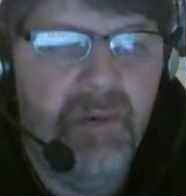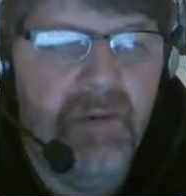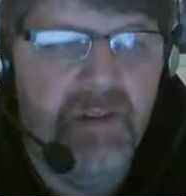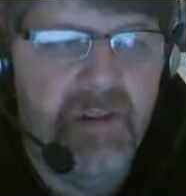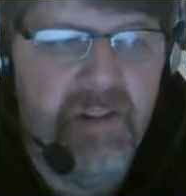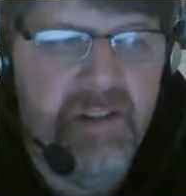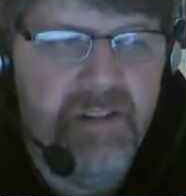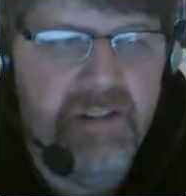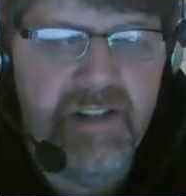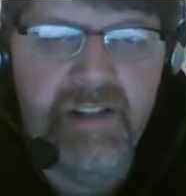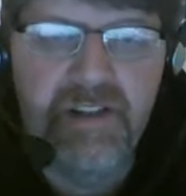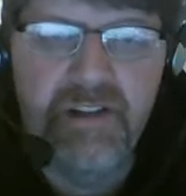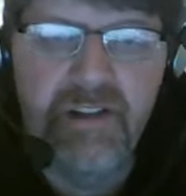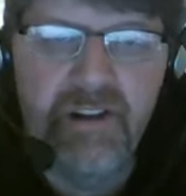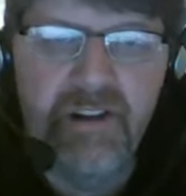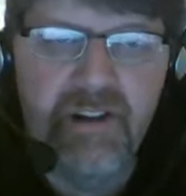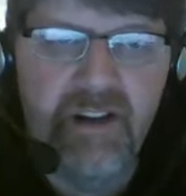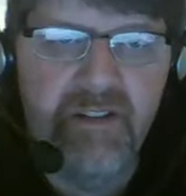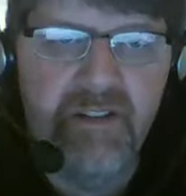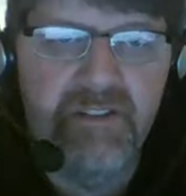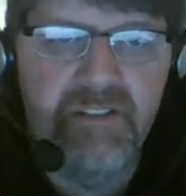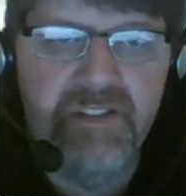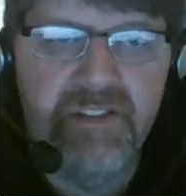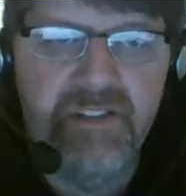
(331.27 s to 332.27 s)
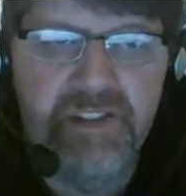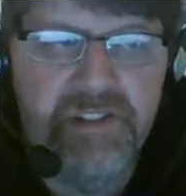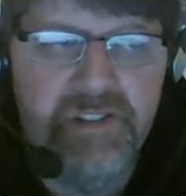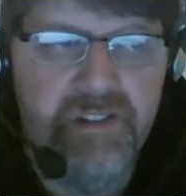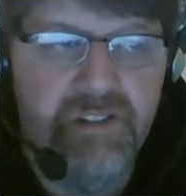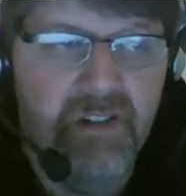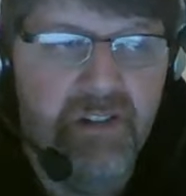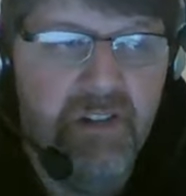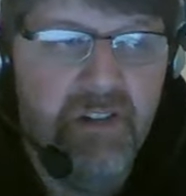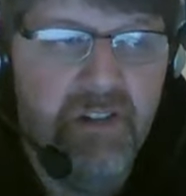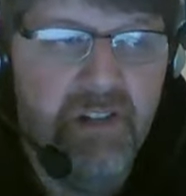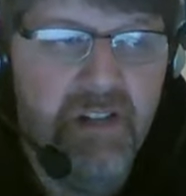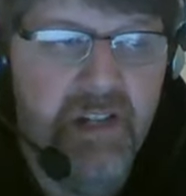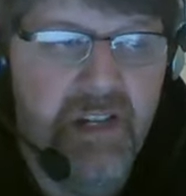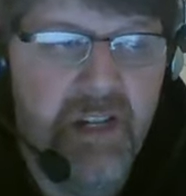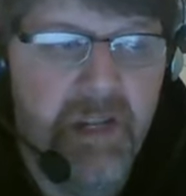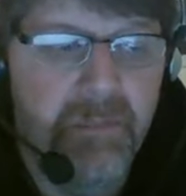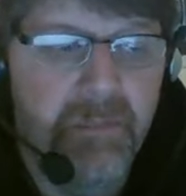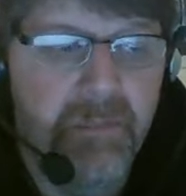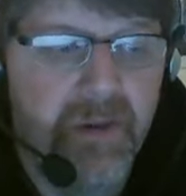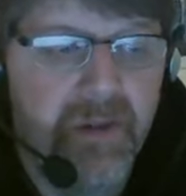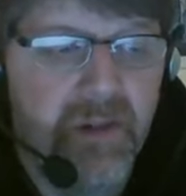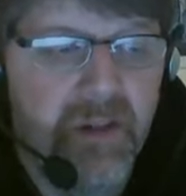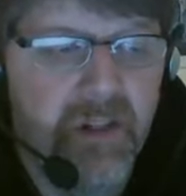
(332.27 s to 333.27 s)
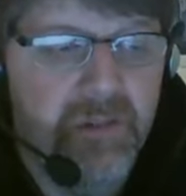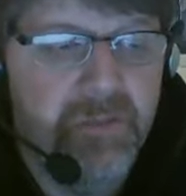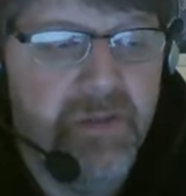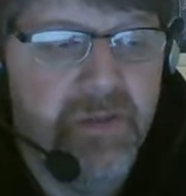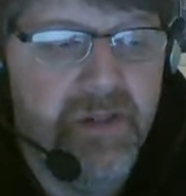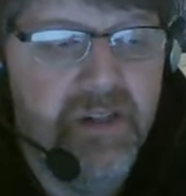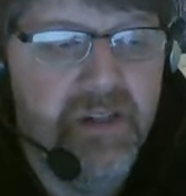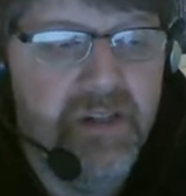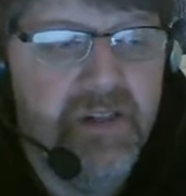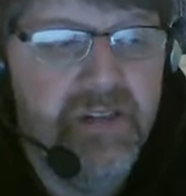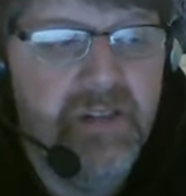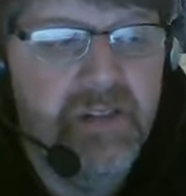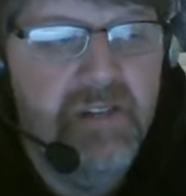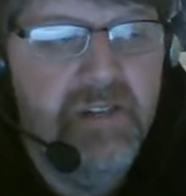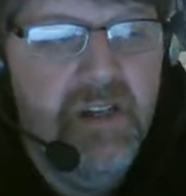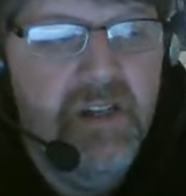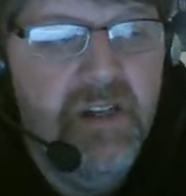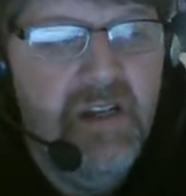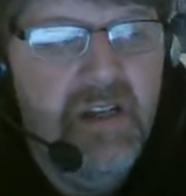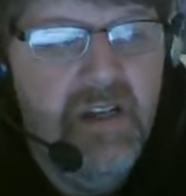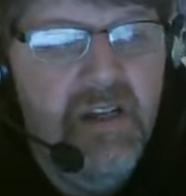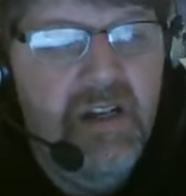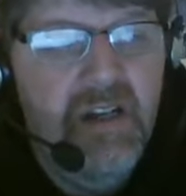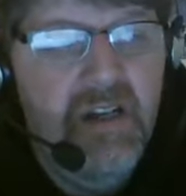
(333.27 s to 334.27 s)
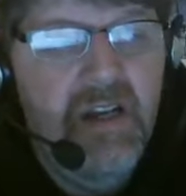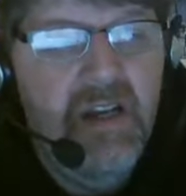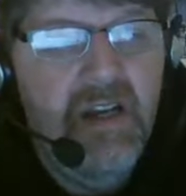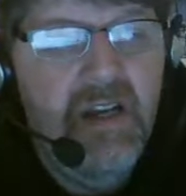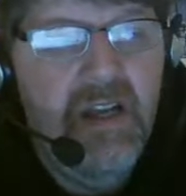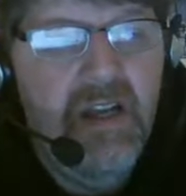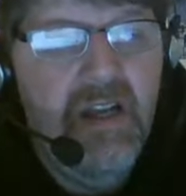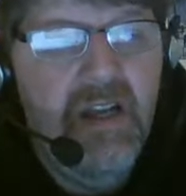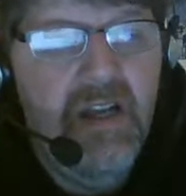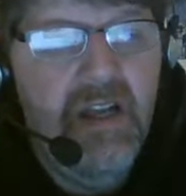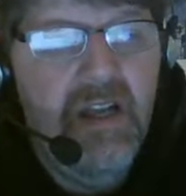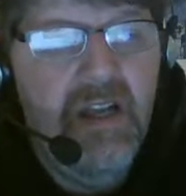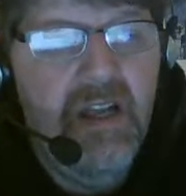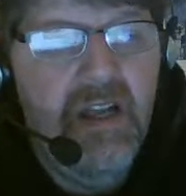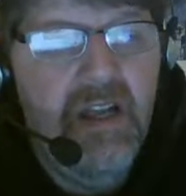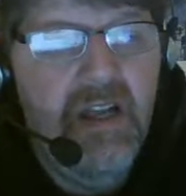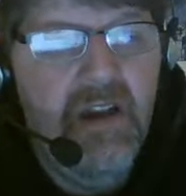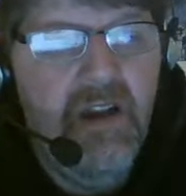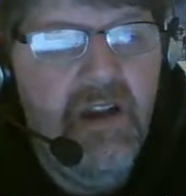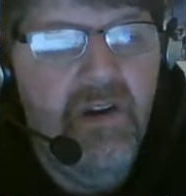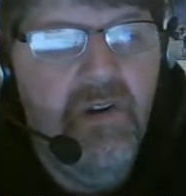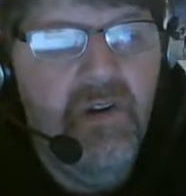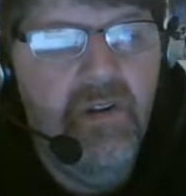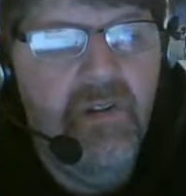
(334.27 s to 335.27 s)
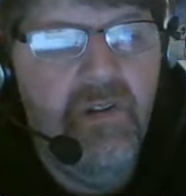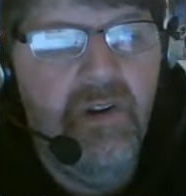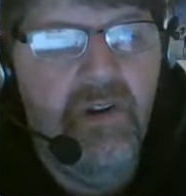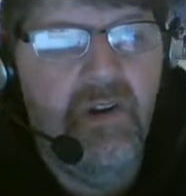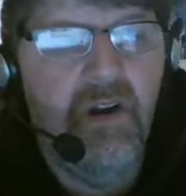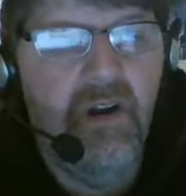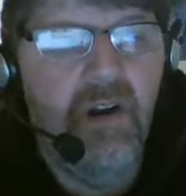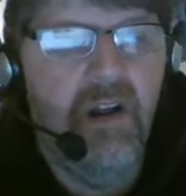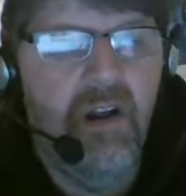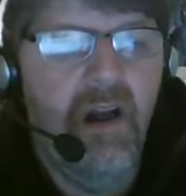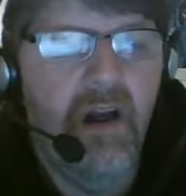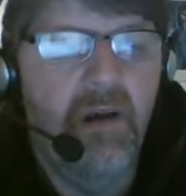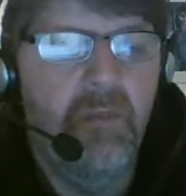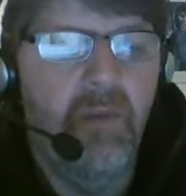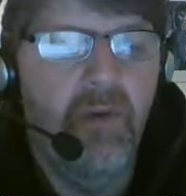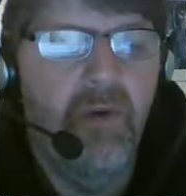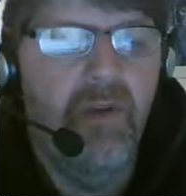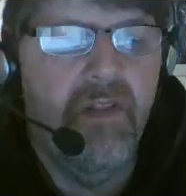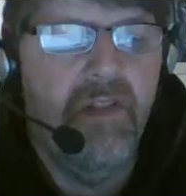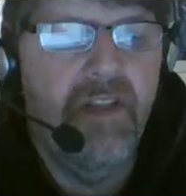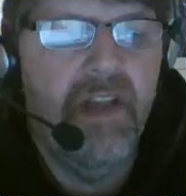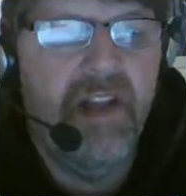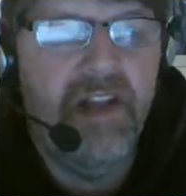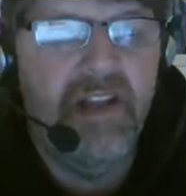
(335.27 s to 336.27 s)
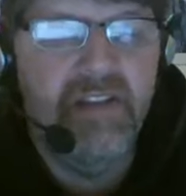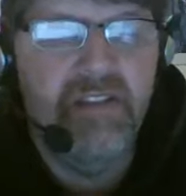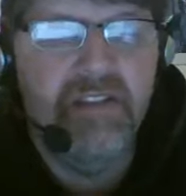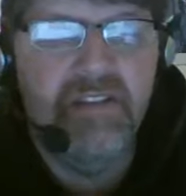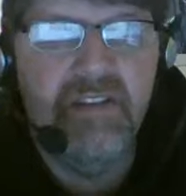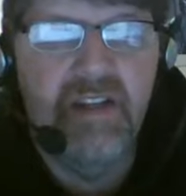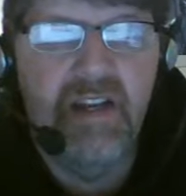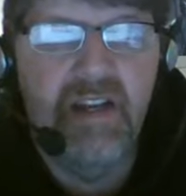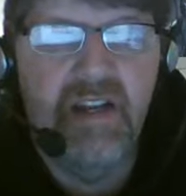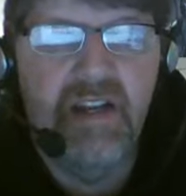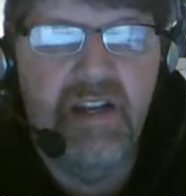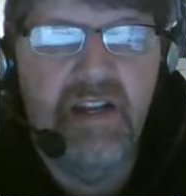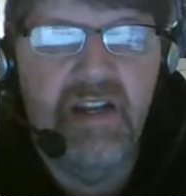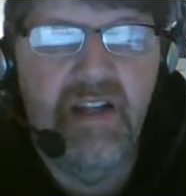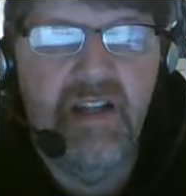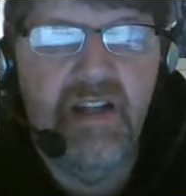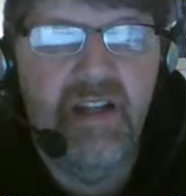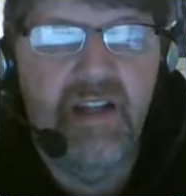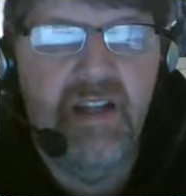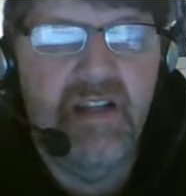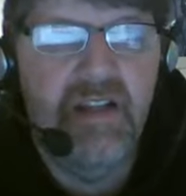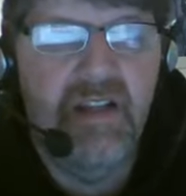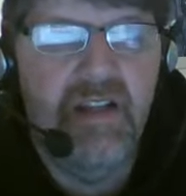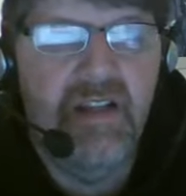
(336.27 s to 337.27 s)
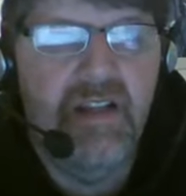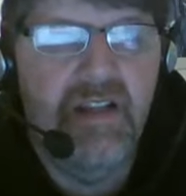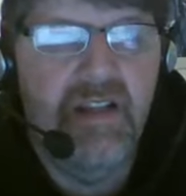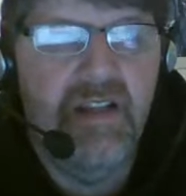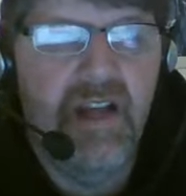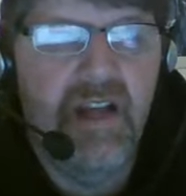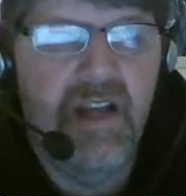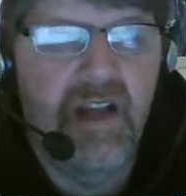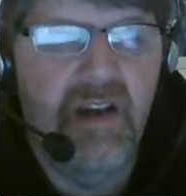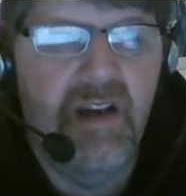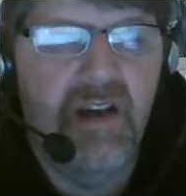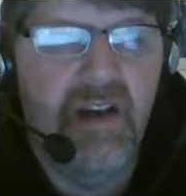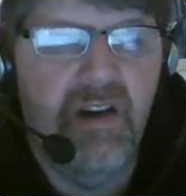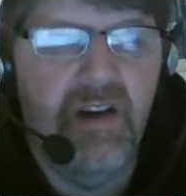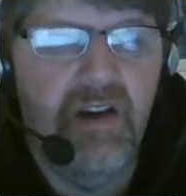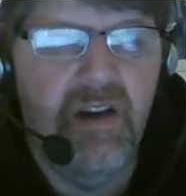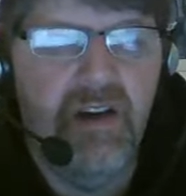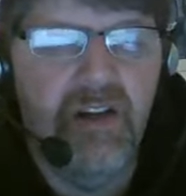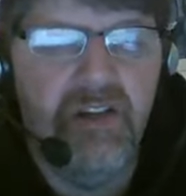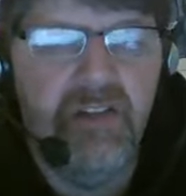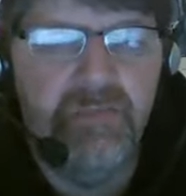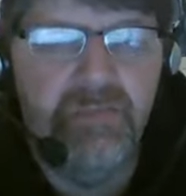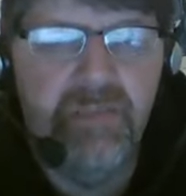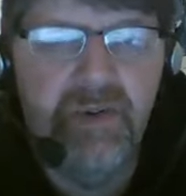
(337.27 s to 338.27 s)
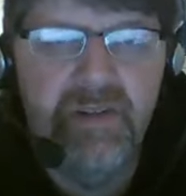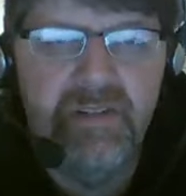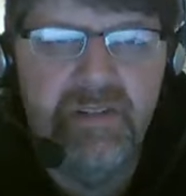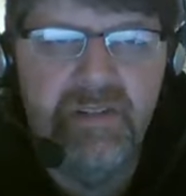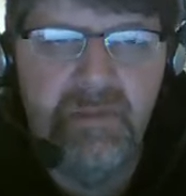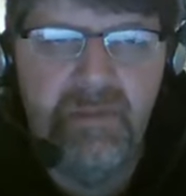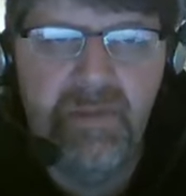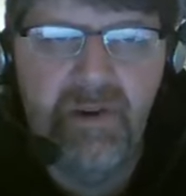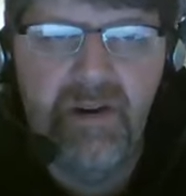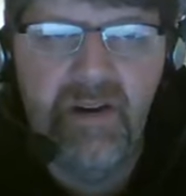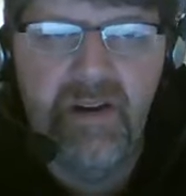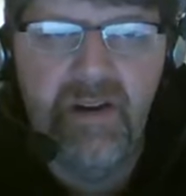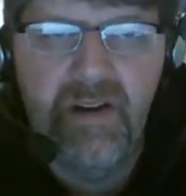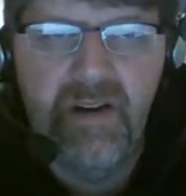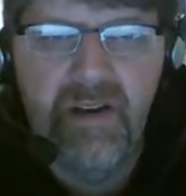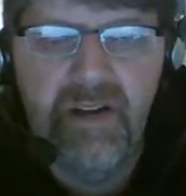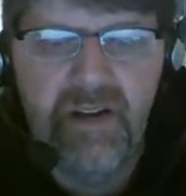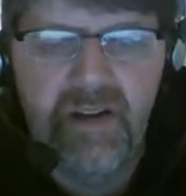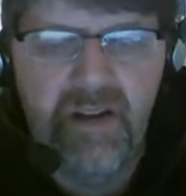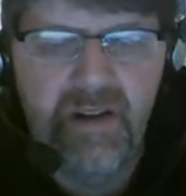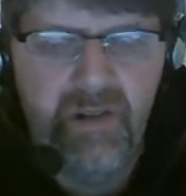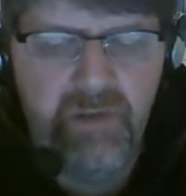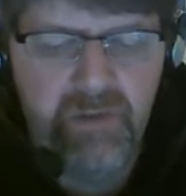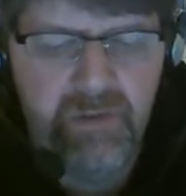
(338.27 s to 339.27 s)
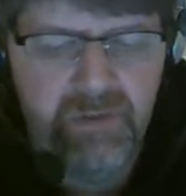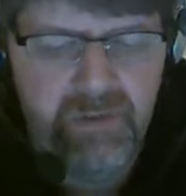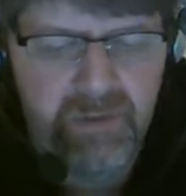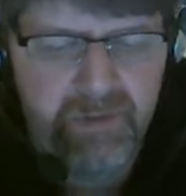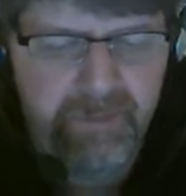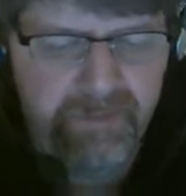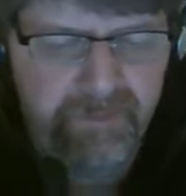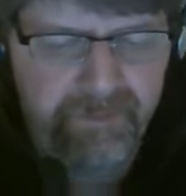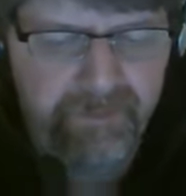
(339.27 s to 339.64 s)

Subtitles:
continue the conversations on in the books, because there are a lot more things that are expressed upon in those.